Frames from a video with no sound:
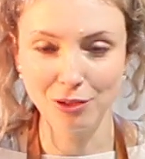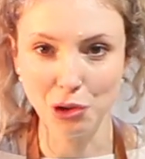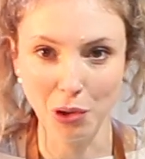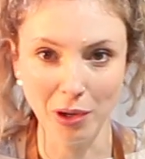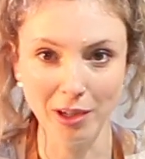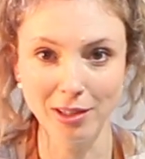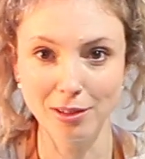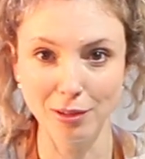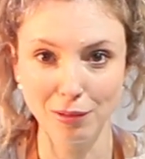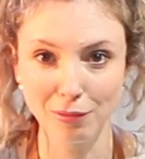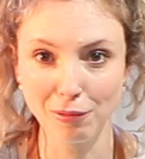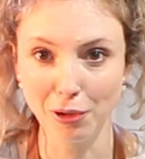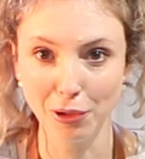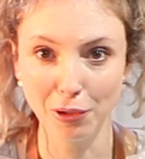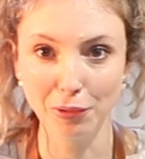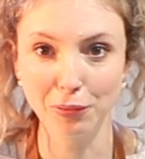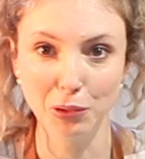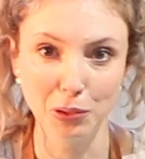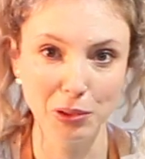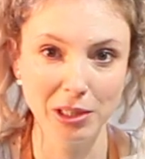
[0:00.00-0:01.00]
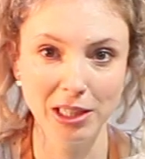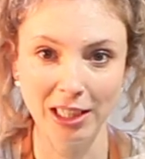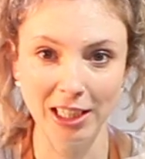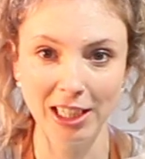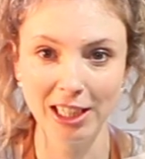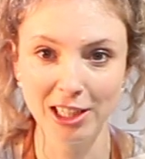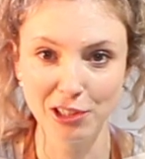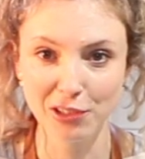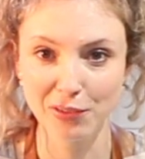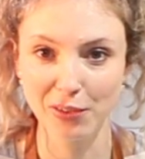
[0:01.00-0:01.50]
trying to throw 14
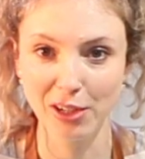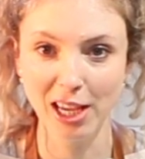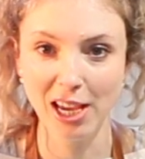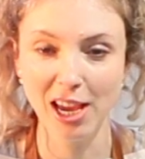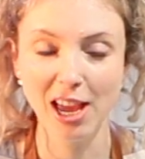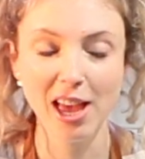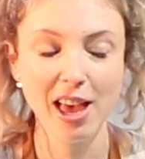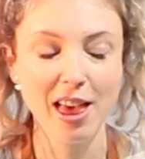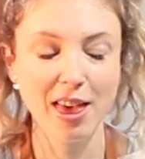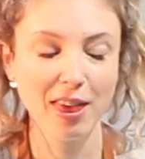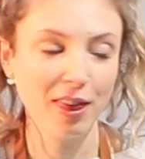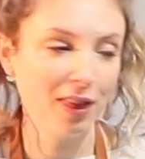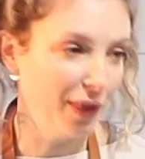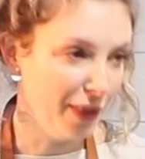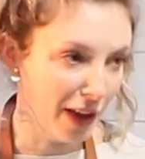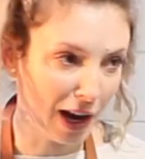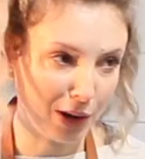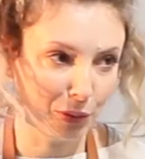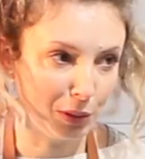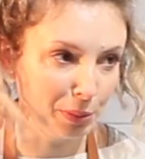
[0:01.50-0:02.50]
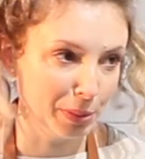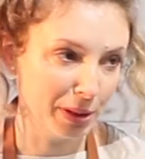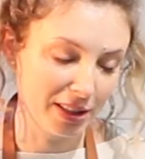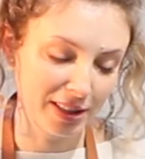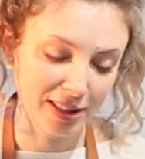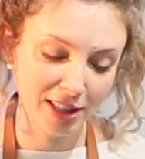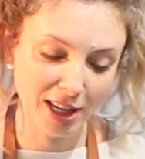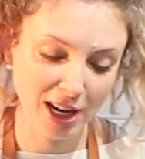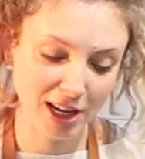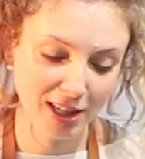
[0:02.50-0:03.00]
kilos of clay. That would be
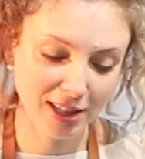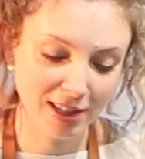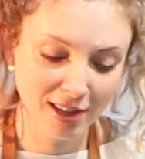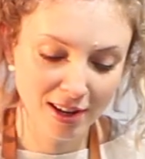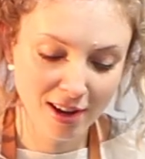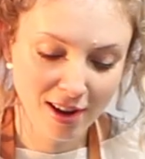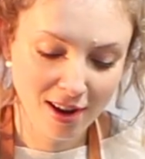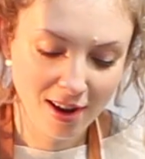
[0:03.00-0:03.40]
insane.